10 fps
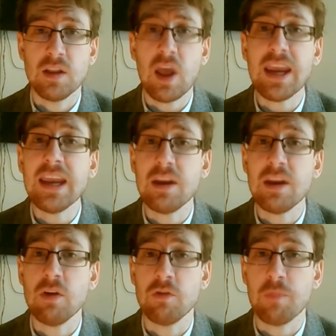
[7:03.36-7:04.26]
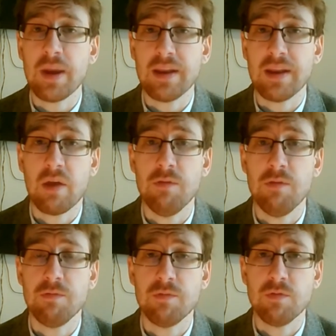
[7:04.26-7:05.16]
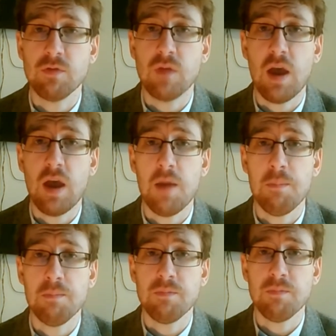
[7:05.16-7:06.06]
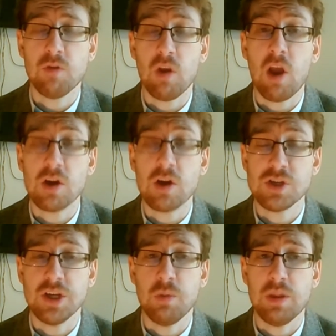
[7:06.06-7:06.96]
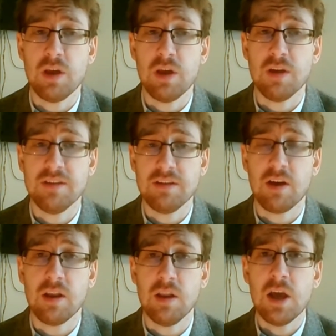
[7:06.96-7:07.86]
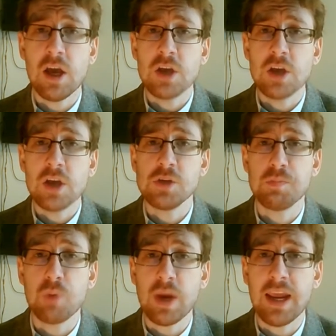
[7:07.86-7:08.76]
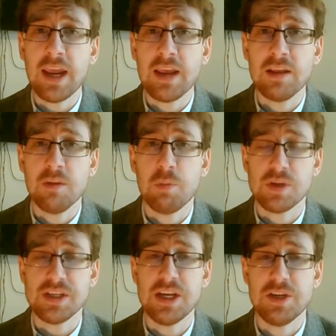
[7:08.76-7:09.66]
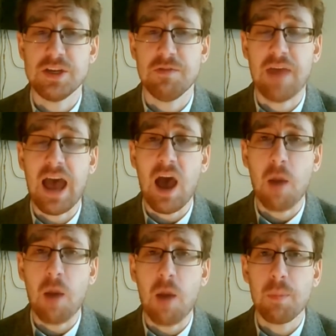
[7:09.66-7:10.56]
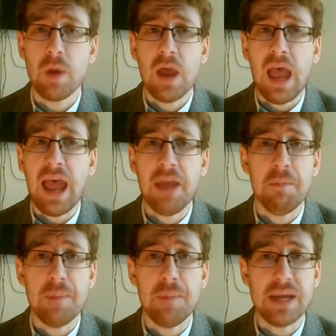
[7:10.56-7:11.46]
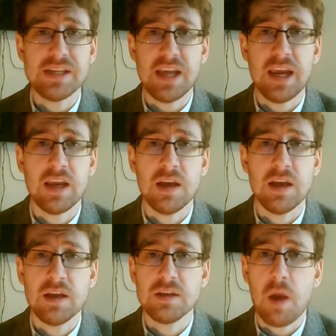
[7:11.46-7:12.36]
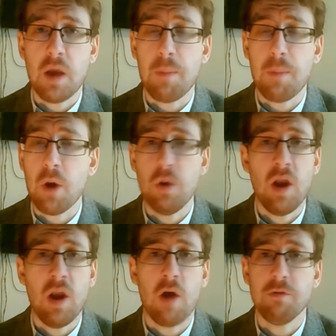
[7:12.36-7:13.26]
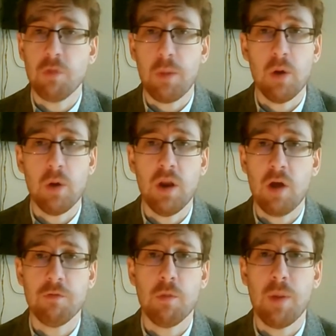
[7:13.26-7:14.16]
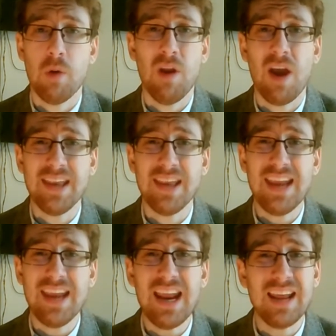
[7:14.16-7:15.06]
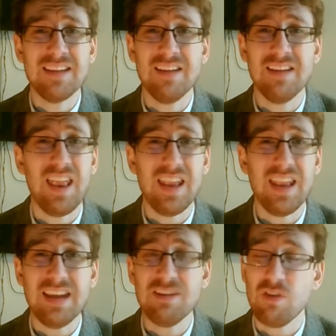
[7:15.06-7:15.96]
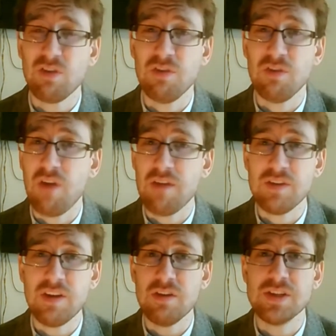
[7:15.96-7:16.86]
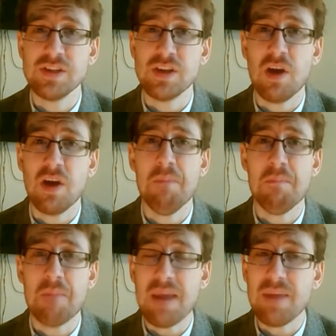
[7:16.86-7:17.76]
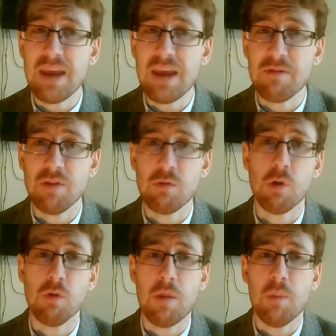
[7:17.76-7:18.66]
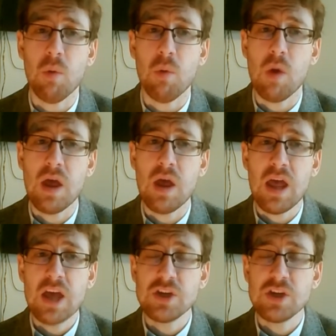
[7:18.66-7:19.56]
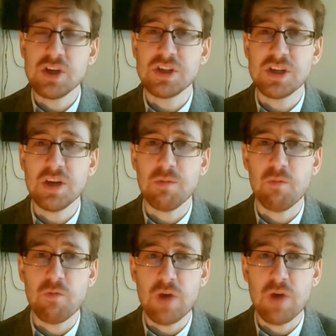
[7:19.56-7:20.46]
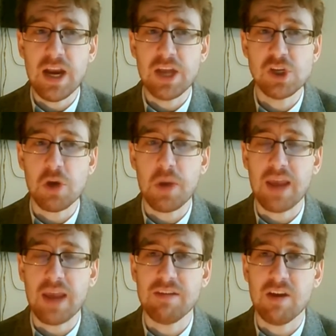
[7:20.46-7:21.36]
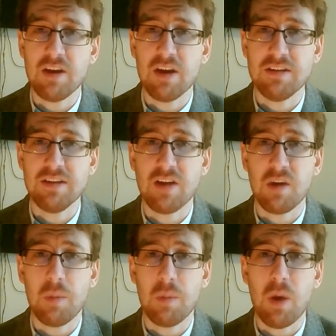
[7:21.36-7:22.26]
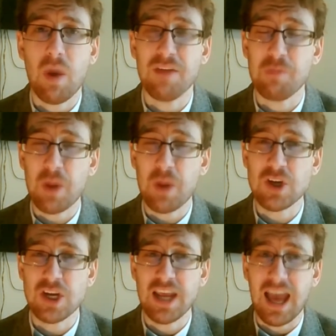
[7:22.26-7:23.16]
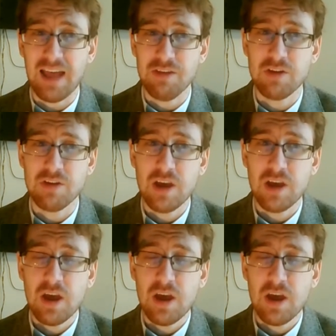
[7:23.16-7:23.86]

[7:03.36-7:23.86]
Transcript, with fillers: like he did on SmackDown Live um, sort of last year with the IC title, just bringing the prestige of that up and beating opponent after opponent after opponent, ideally until at least sort of Survivor Series time, maybe even the Royal Rumble, just to really showcase the IC title belt, especially as